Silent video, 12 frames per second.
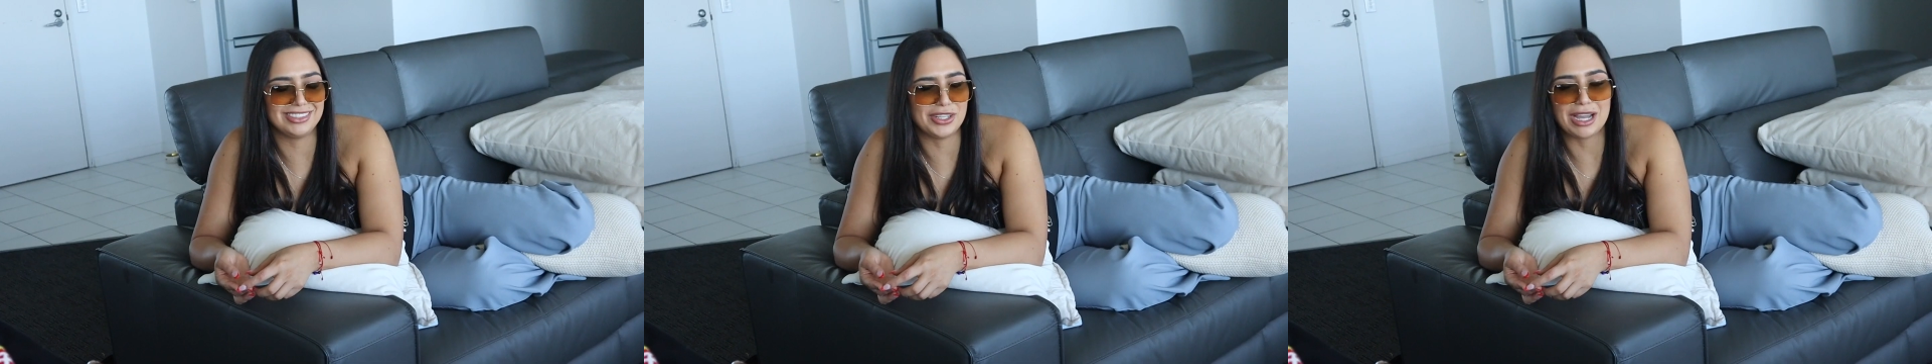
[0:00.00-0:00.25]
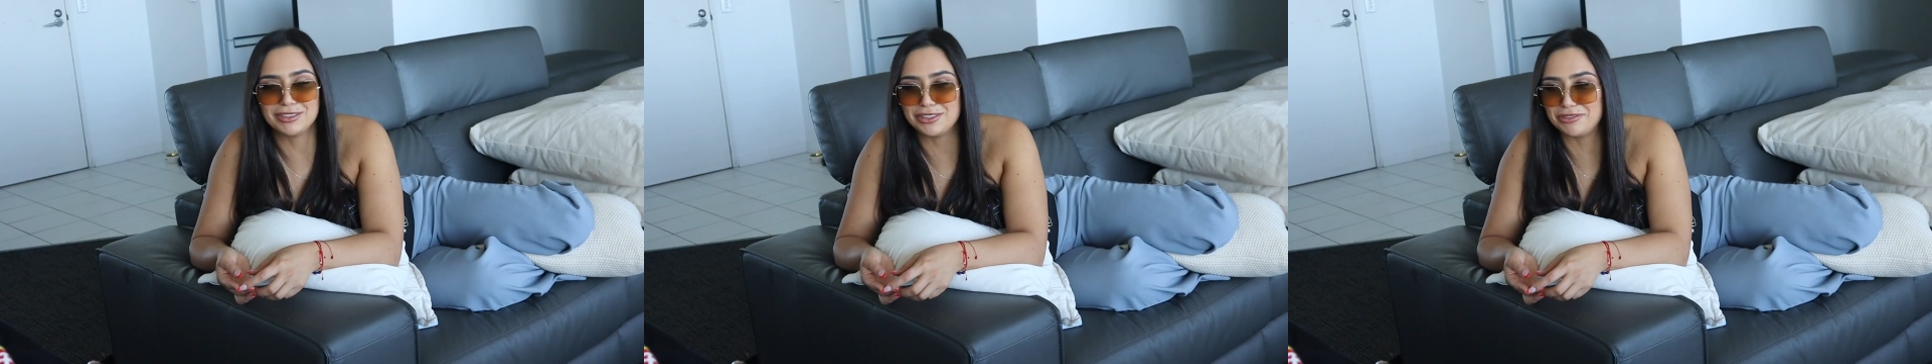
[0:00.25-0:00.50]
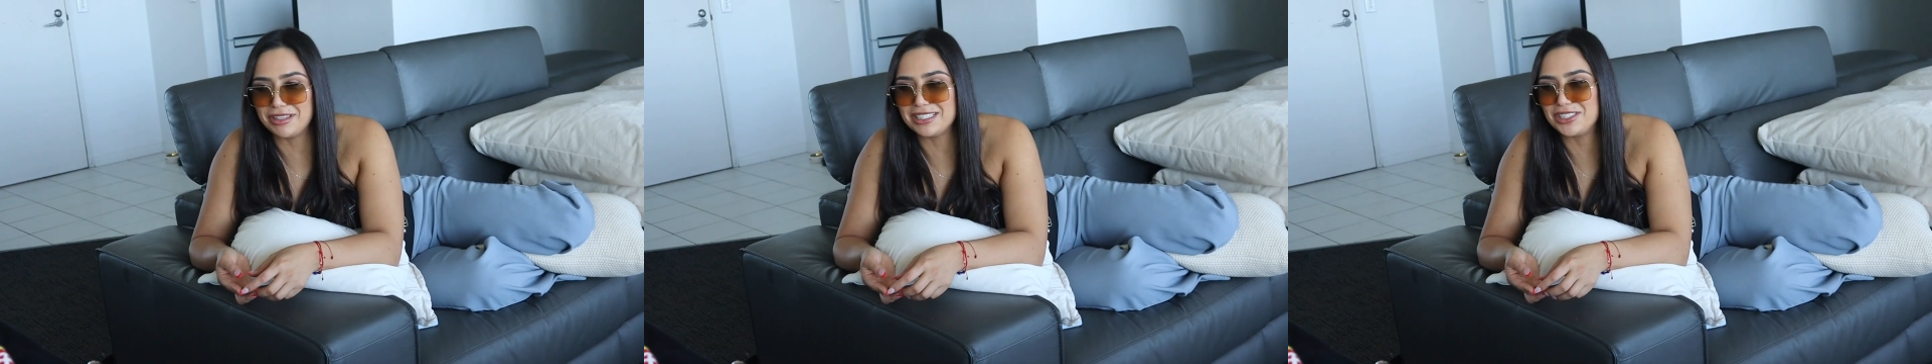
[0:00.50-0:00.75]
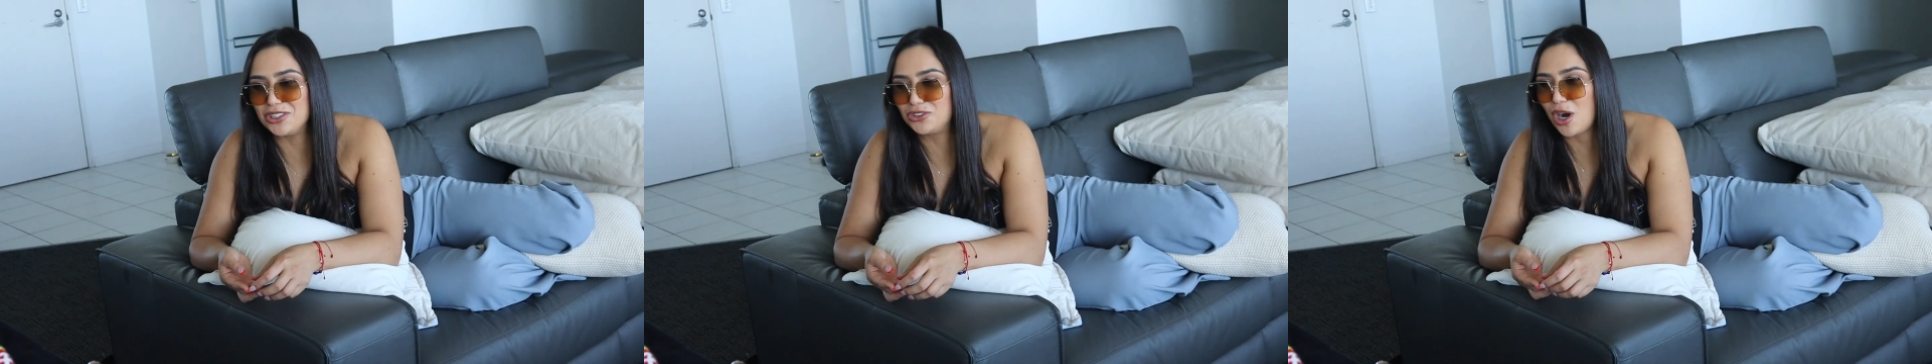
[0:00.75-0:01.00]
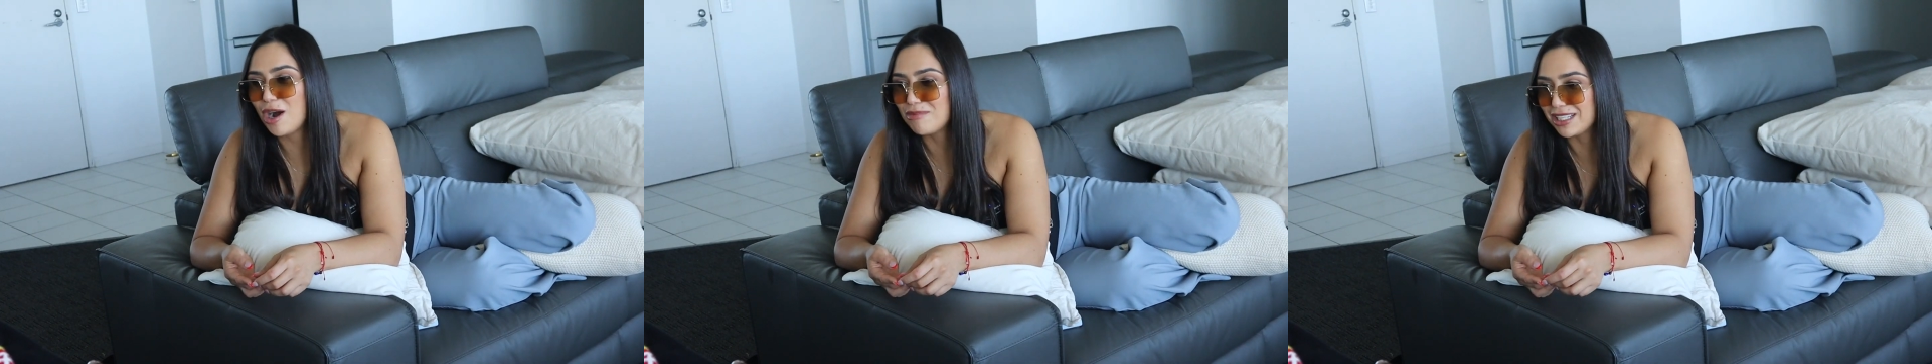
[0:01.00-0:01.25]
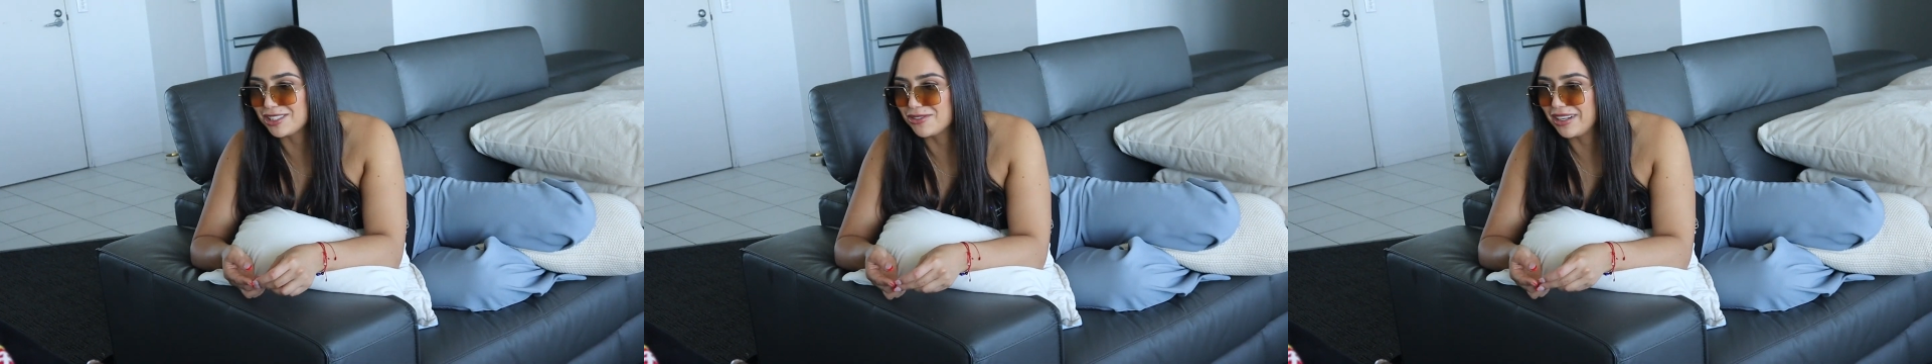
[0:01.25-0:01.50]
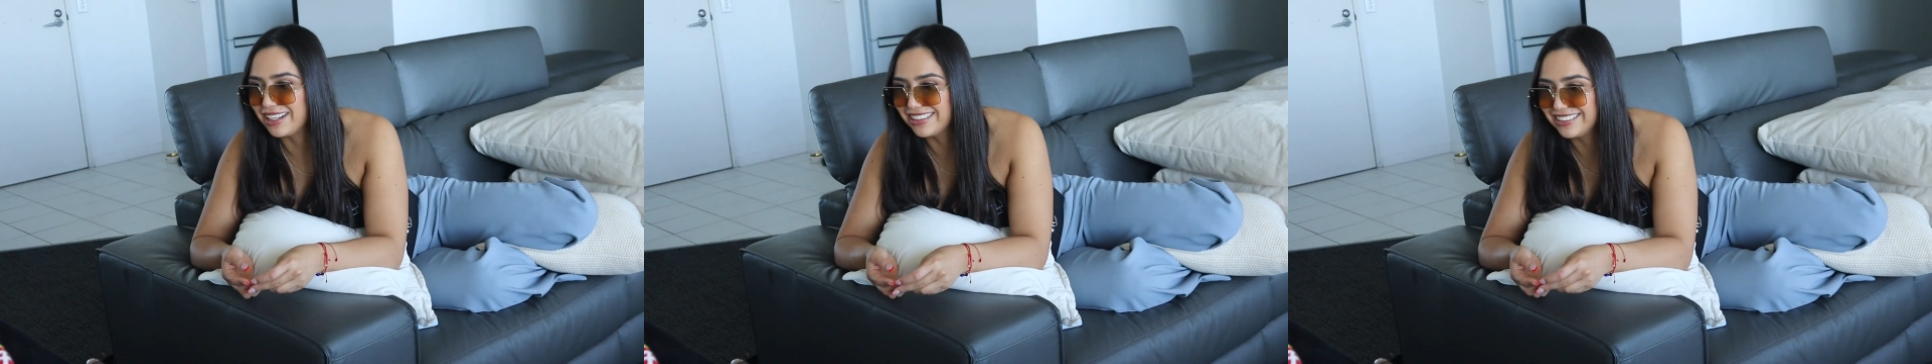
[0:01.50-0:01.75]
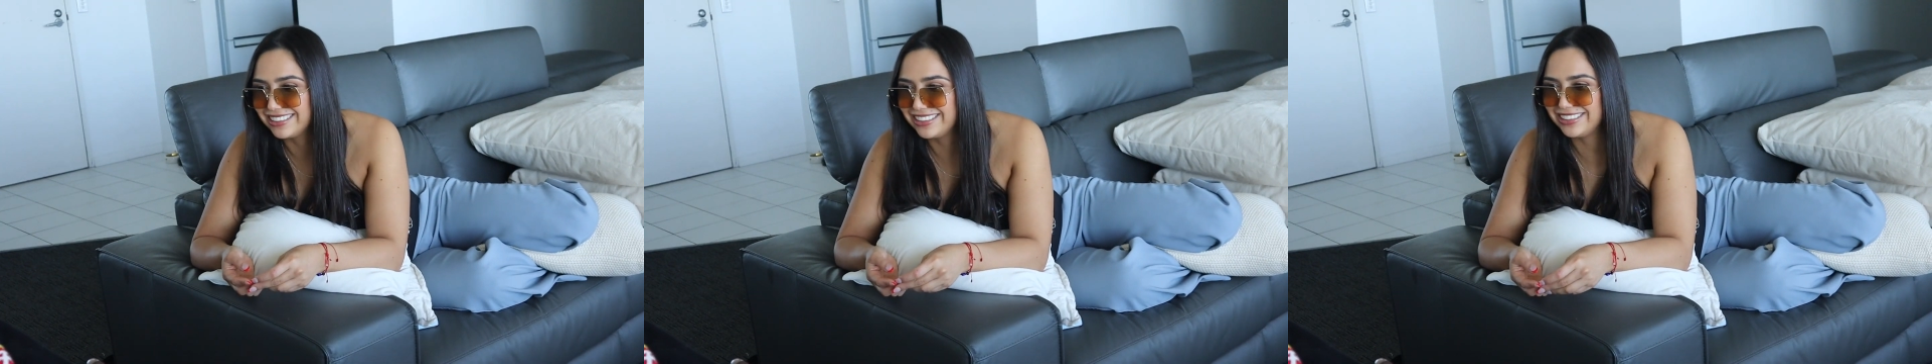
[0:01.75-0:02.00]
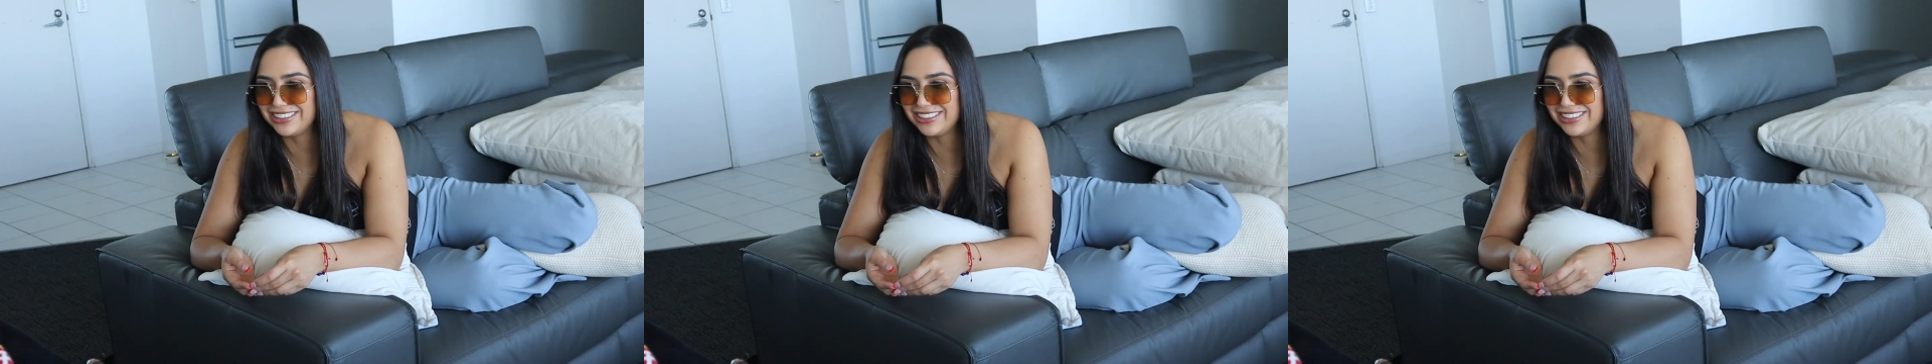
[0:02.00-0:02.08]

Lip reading: you have to face your trauma as well. Mm.